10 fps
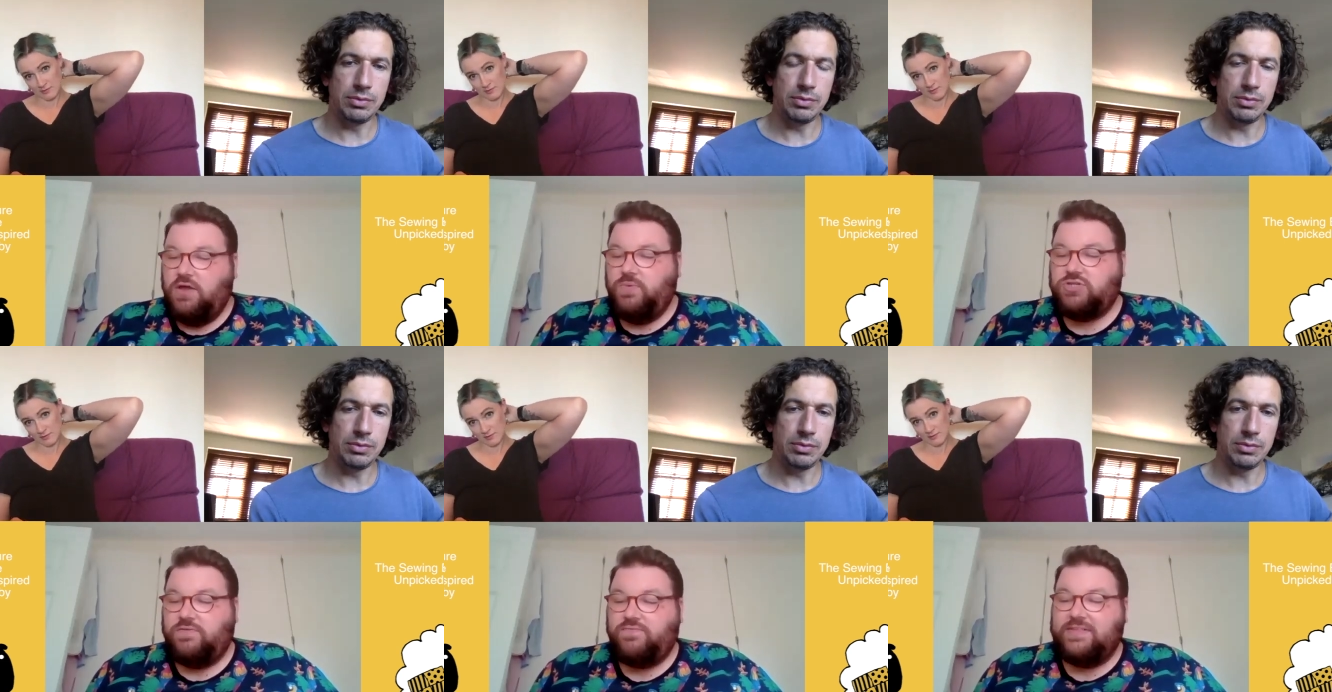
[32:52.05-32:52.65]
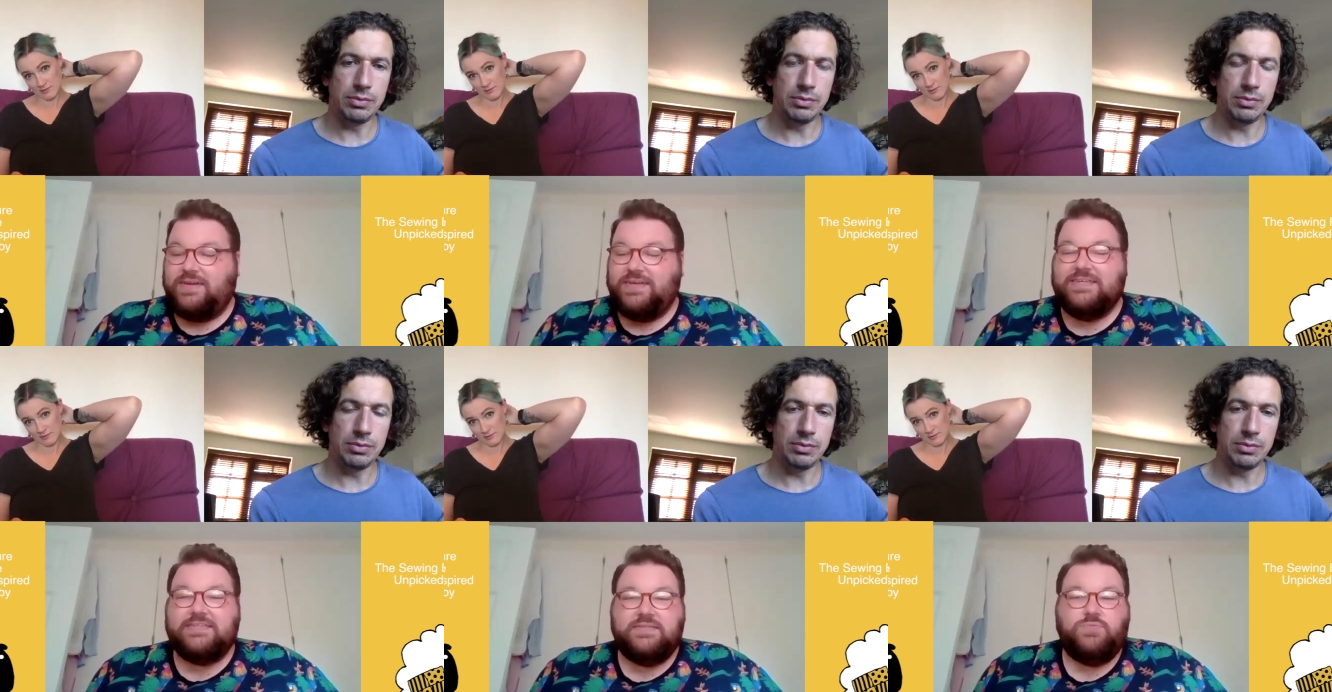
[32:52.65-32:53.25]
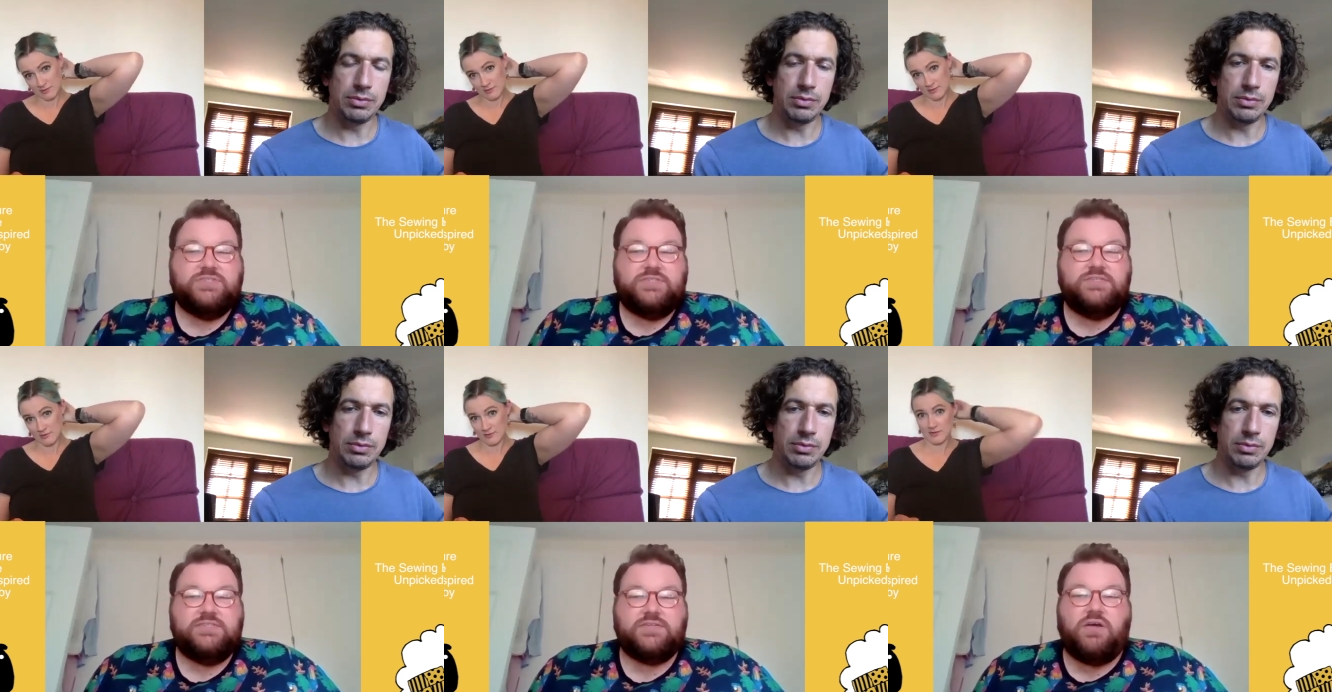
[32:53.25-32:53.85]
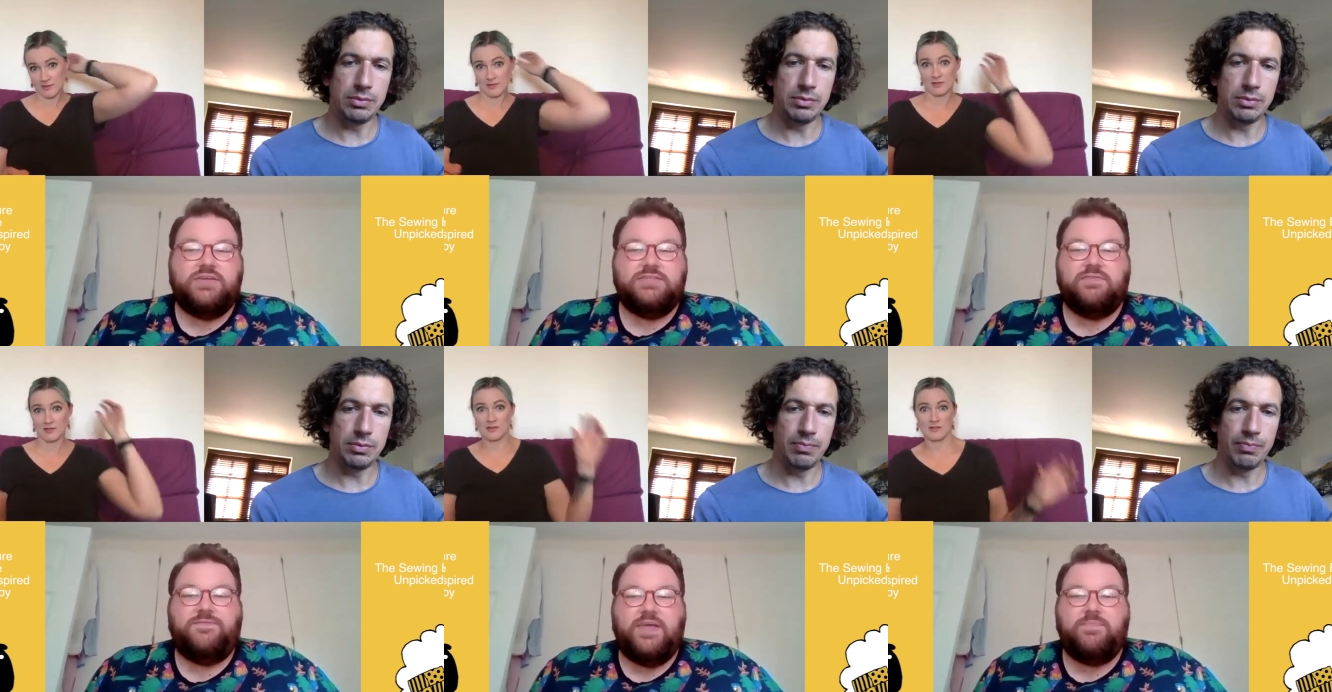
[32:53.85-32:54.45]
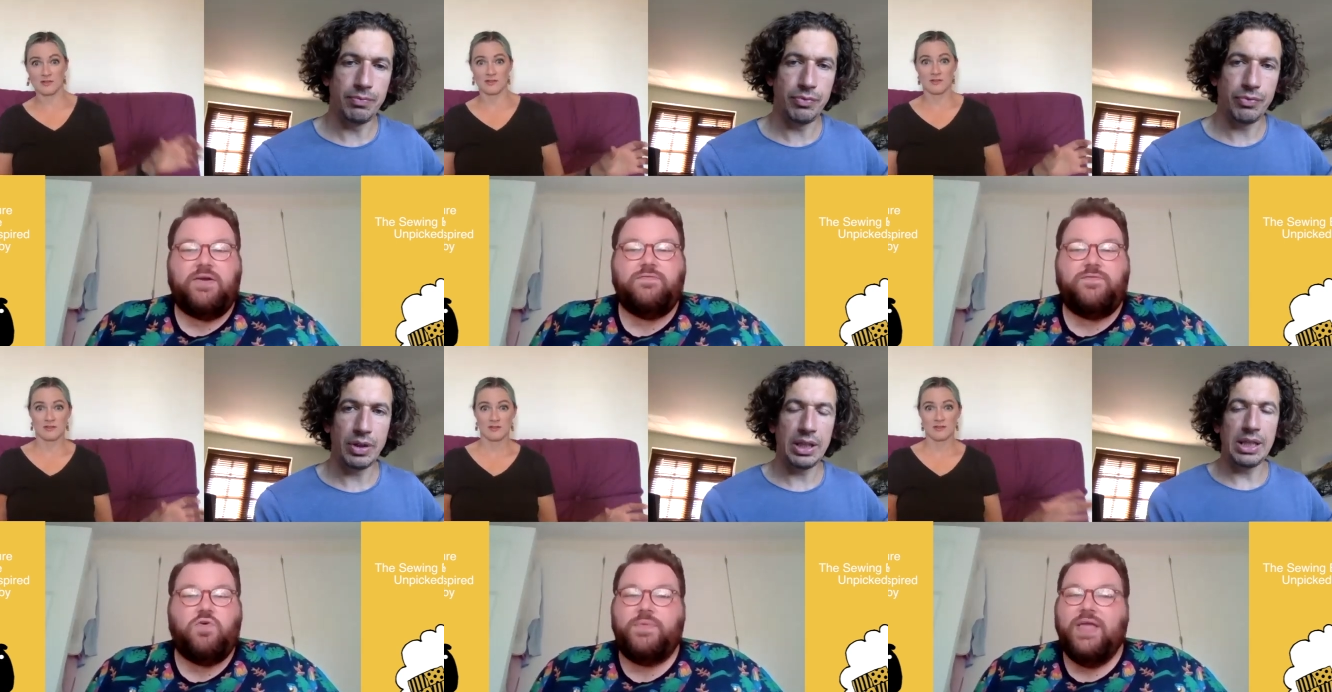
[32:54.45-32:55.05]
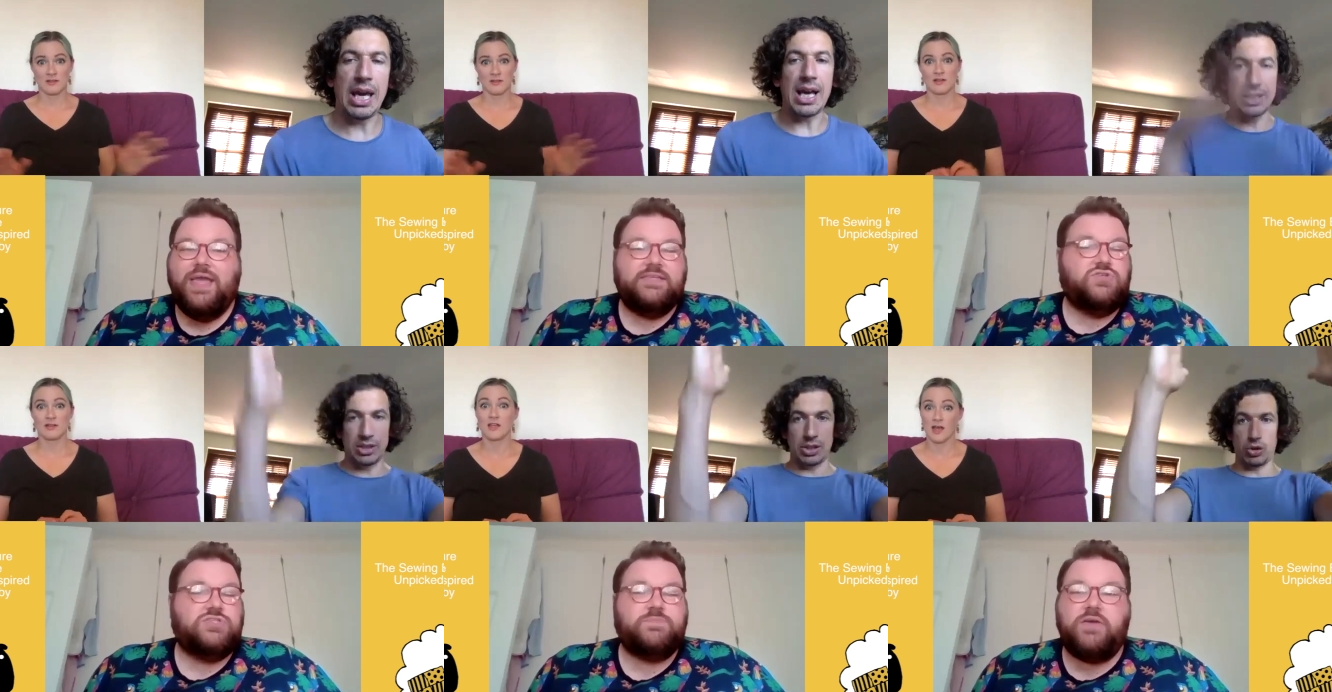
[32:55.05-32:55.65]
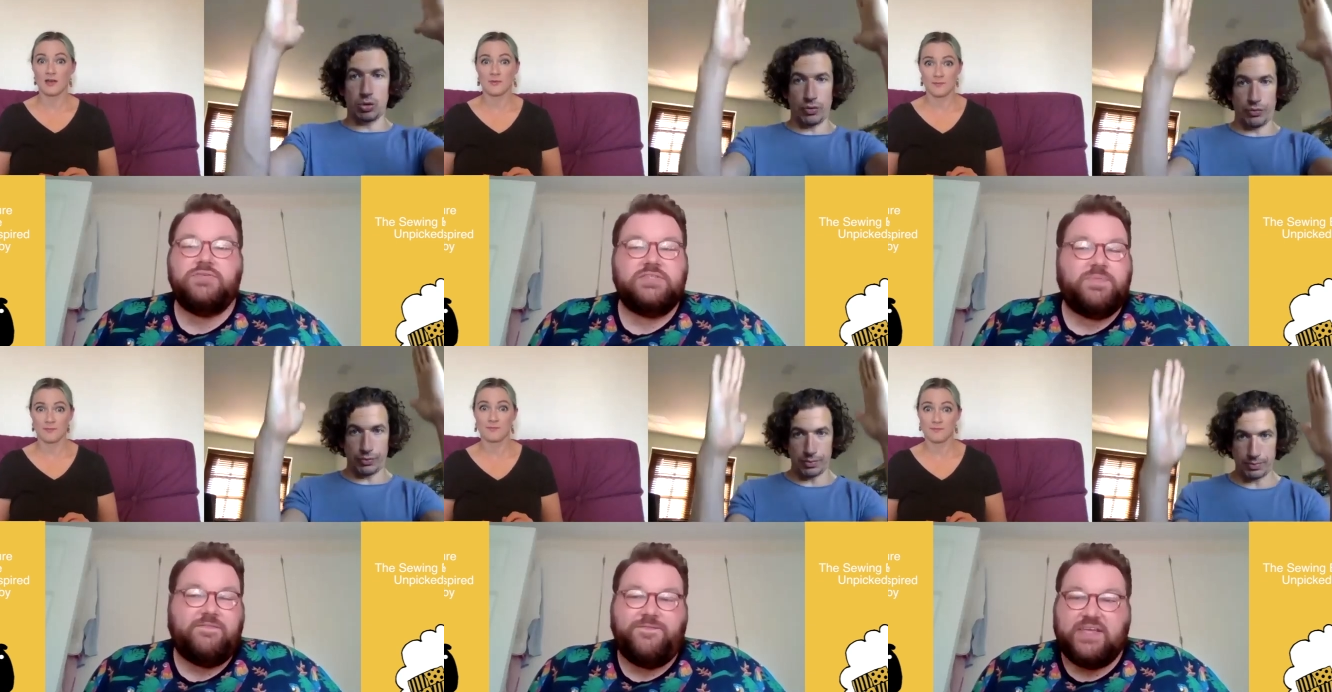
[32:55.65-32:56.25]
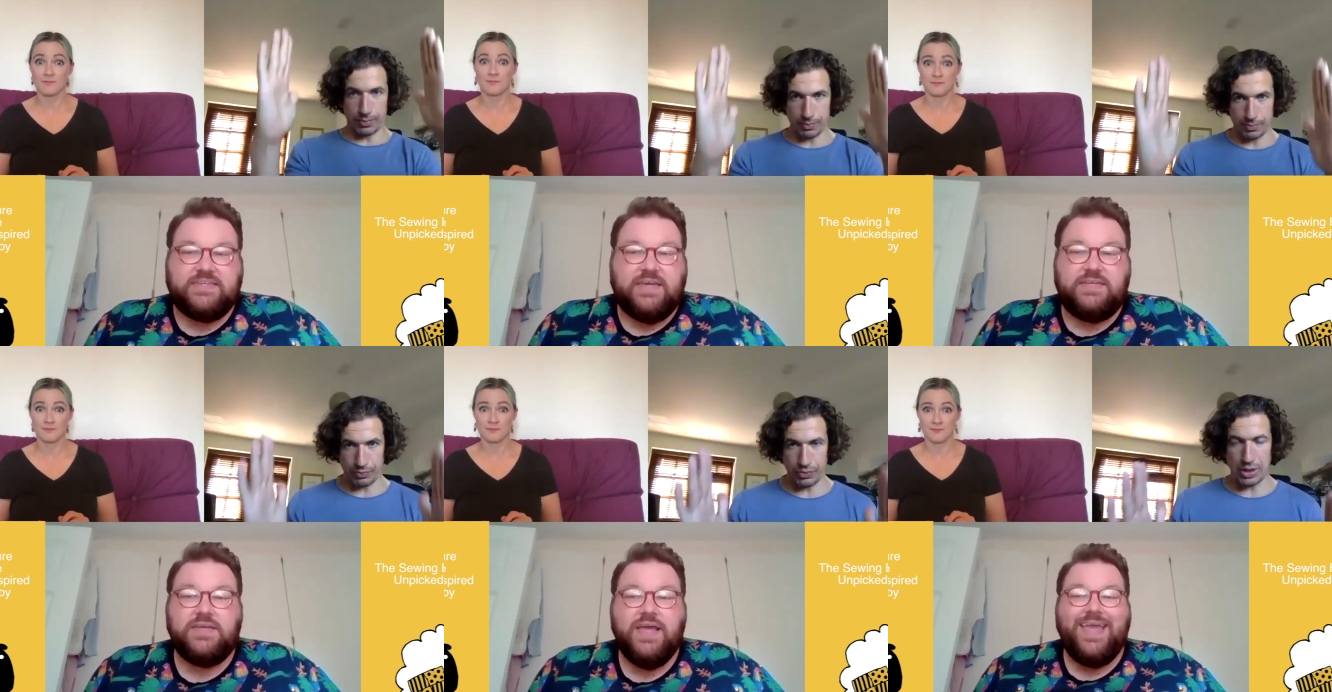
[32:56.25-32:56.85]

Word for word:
Speaker 1: which I've written down, is it was to disguise the female form. Yes. It's not supposed to be fitted.